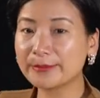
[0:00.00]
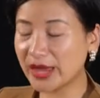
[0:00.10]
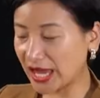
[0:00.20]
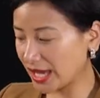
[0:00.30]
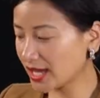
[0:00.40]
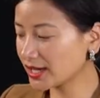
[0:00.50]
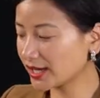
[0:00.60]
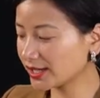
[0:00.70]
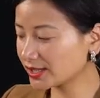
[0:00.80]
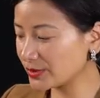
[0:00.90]
pay
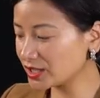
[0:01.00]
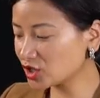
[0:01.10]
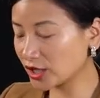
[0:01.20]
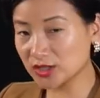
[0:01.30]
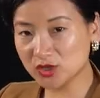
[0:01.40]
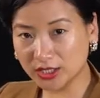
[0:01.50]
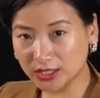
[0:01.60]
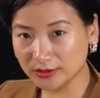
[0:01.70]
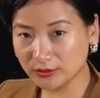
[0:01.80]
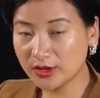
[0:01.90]
is being changed
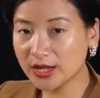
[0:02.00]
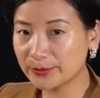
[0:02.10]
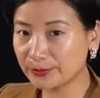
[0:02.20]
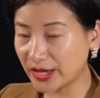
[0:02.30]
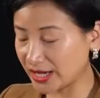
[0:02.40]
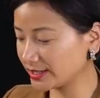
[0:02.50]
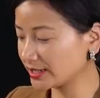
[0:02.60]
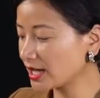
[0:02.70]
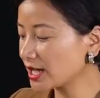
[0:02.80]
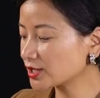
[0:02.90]
into paid.